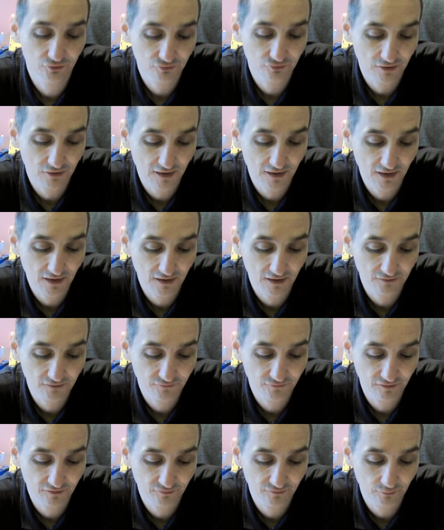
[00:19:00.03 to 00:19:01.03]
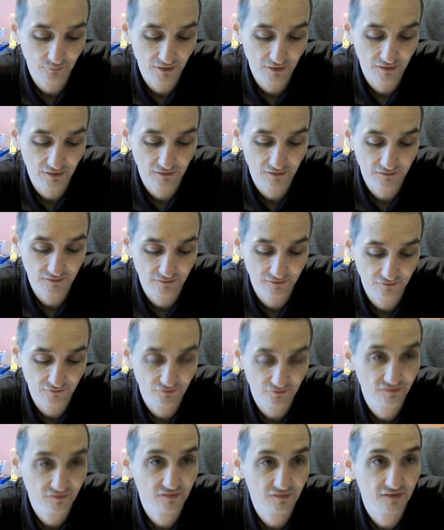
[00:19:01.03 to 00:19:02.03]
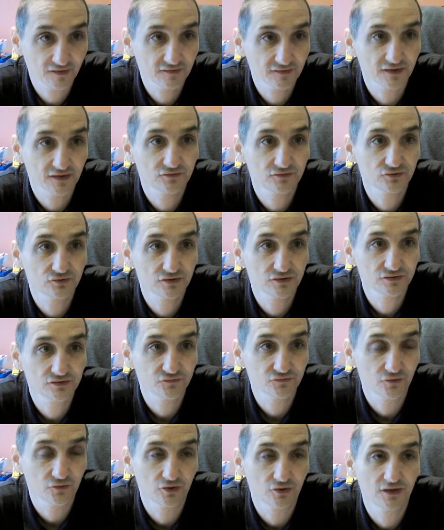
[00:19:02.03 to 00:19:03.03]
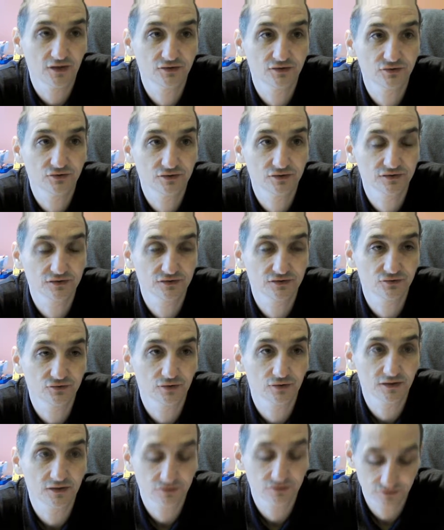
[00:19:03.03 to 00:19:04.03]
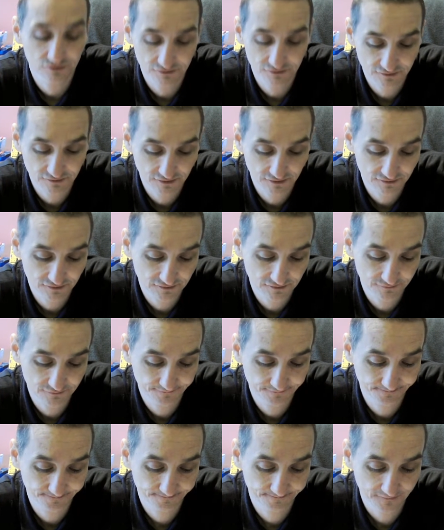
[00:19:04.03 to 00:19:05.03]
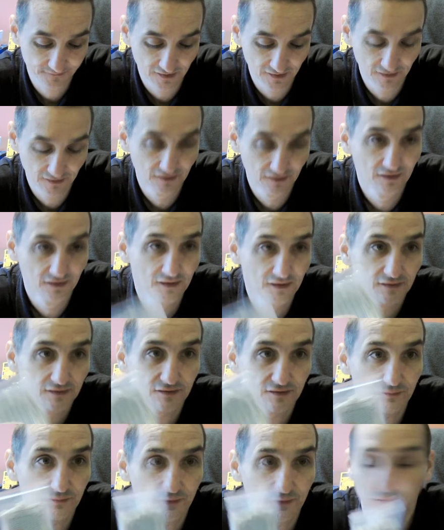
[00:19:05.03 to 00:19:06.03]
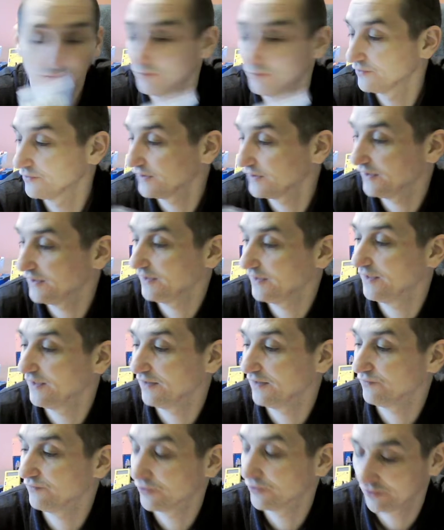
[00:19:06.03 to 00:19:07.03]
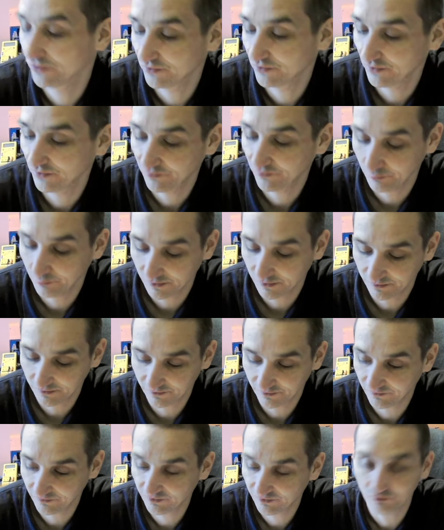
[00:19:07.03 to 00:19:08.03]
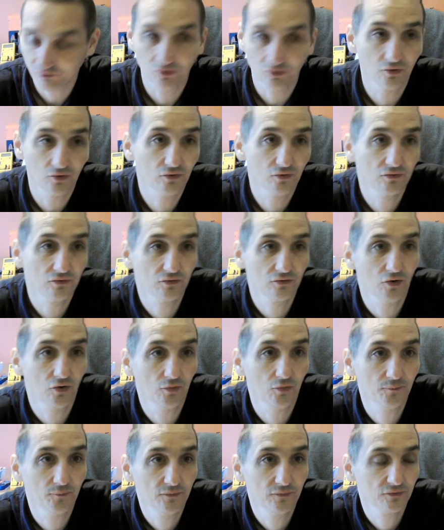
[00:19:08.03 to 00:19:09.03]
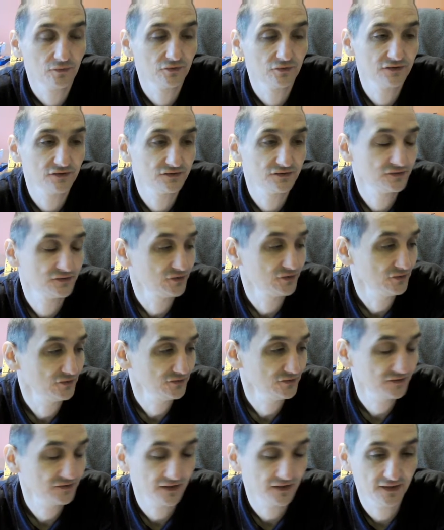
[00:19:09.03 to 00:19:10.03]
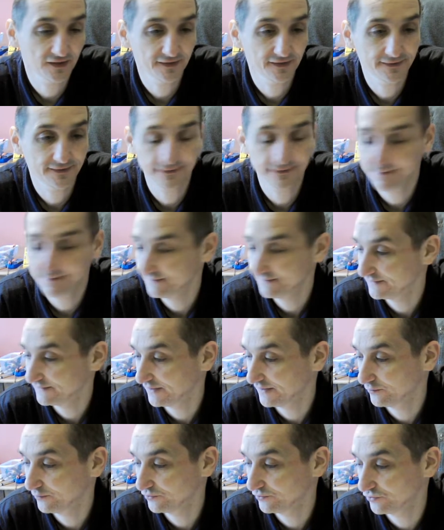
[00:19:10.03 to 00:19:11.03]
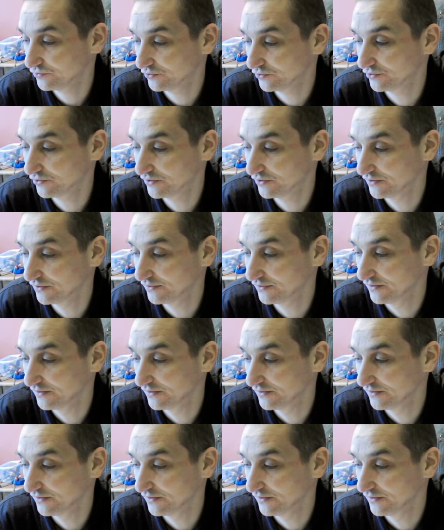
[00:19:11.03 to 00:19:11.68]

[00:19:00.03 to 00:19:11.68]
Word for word: have as well 600 400 and 200 yes that's what I want and I've ordered as well 0 ohm resistors and I want to order